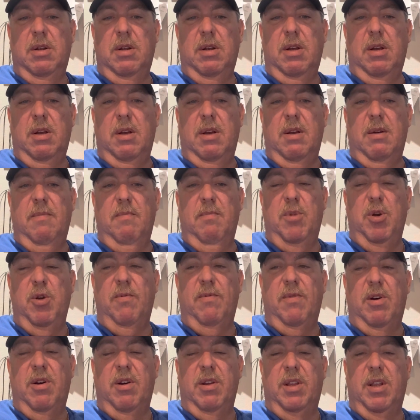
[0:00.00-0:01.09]
uh,
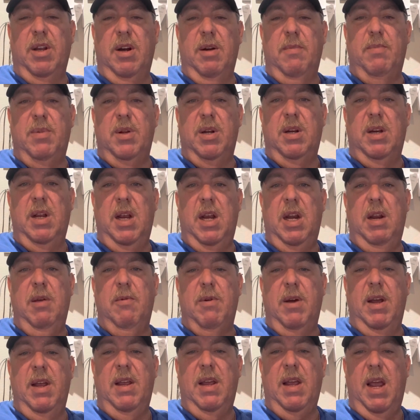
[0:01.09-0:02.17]
move on there. But
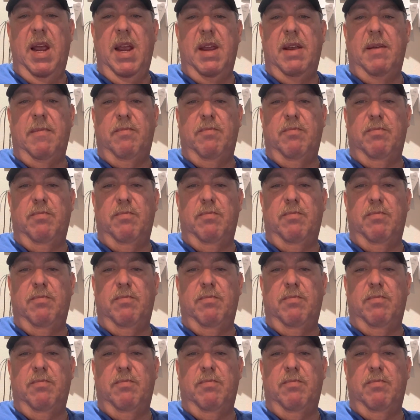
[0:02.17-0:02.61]
anyway, hey,